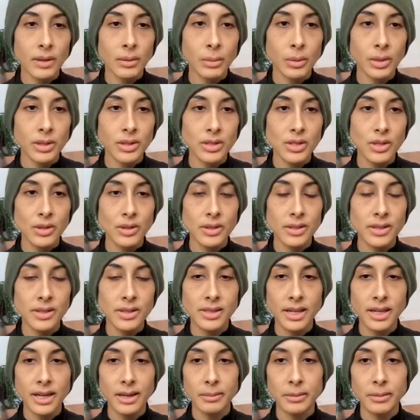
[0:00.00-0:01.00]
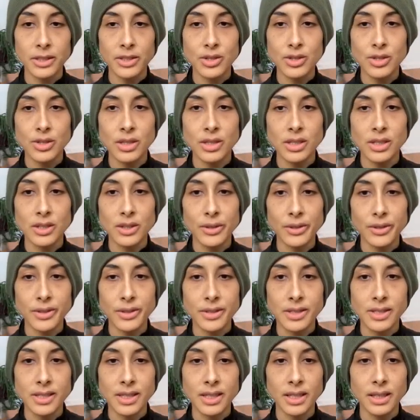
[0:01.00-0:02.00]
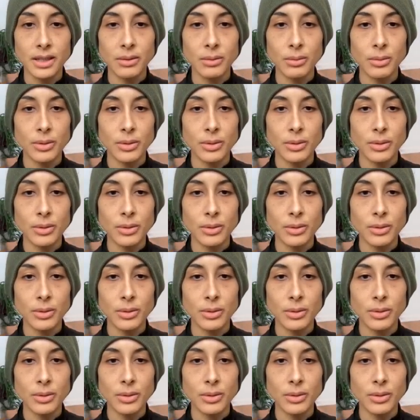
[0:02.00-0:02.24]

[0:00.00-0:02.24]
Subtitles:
And once you're established in your seat,